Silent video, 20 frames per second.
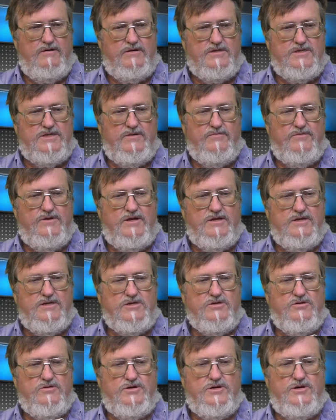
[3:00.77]
something that's
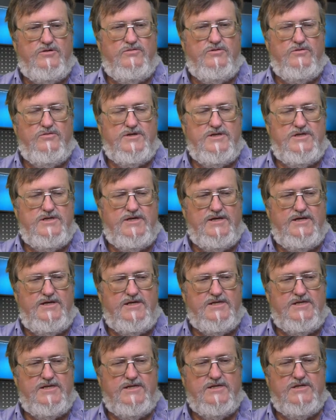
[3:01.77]
got no real decent
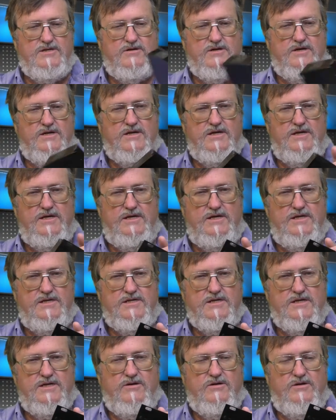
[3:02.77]
heat sinks on it
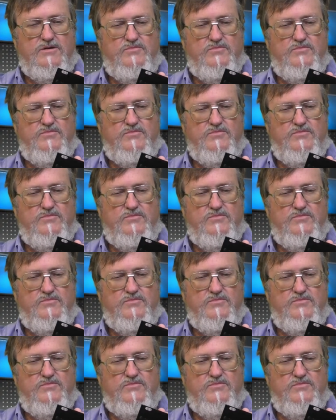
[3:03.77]
is going to